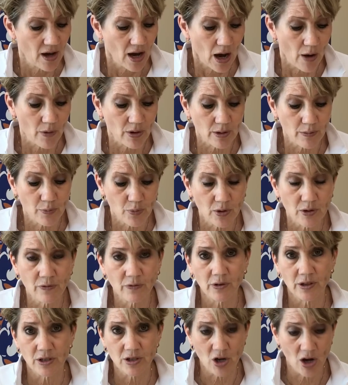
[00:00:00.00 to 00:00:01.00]
I want to
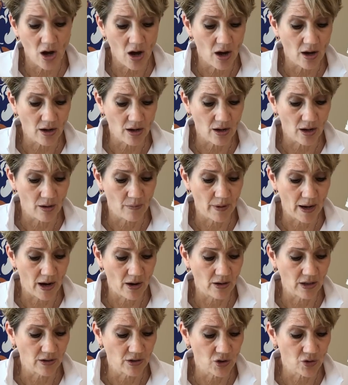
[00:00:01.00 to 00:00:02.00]
briefly talk
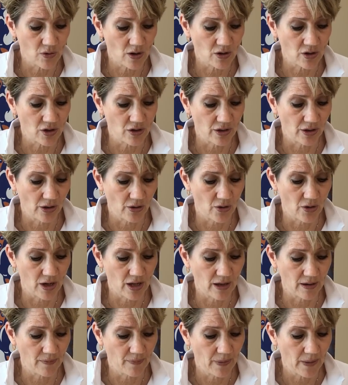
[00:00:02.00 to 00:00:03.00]
about instruction and
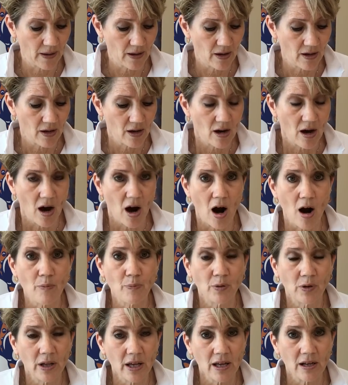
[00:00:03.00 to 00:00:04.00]
learning. Our
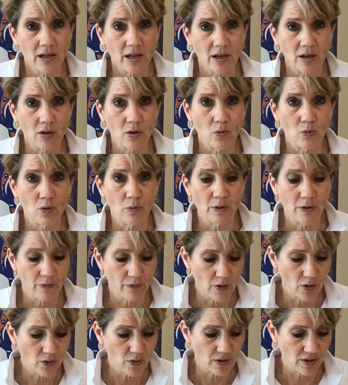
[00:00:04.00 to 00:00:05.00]
planning will be
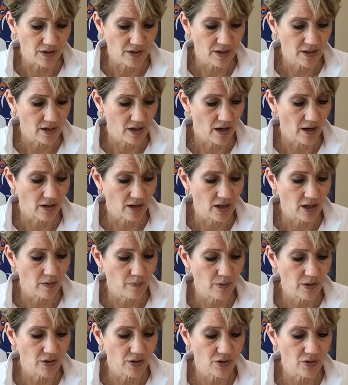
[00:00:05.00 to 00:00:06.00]
focused on
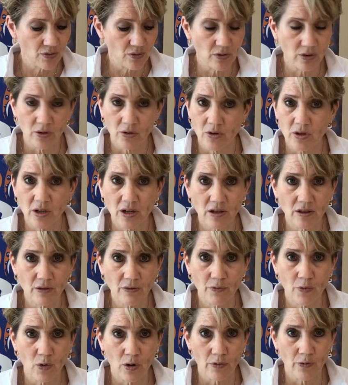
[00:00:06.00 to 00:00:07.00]
keeping student learning at the
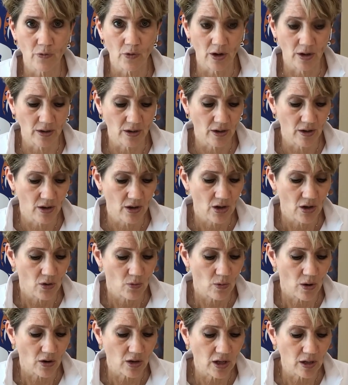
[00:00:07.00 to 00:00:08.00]
forefront
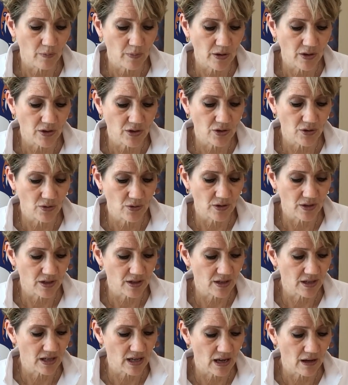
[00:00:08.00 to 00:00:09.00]
while keeping students
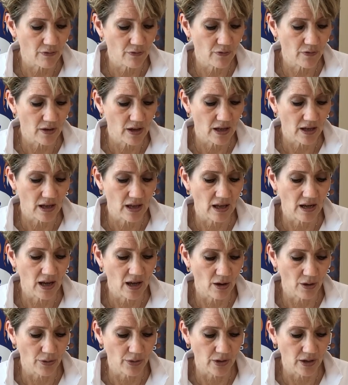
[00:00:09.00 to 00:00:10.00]
safe and
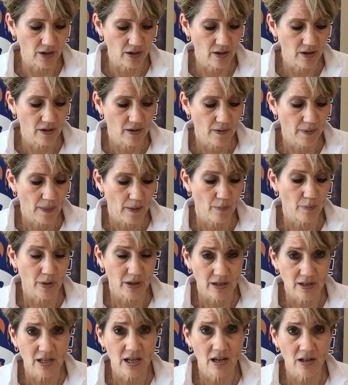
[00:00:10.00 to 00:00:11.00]
healthy, but
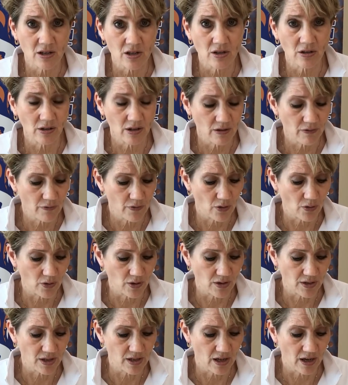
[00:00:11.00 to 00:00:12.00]
intentionally
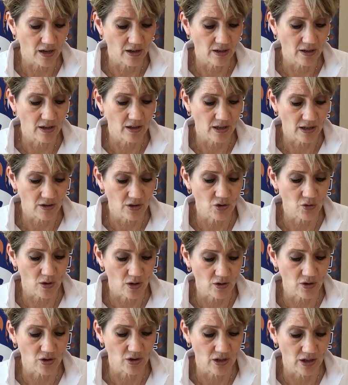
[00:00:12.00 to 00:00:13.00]
focused on
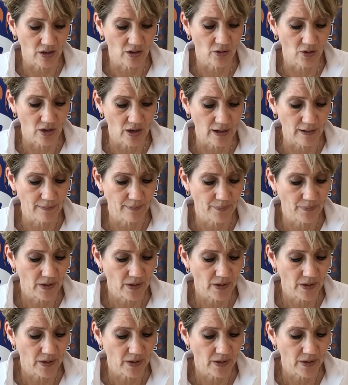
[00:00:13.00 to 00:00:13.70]
instruction and learning.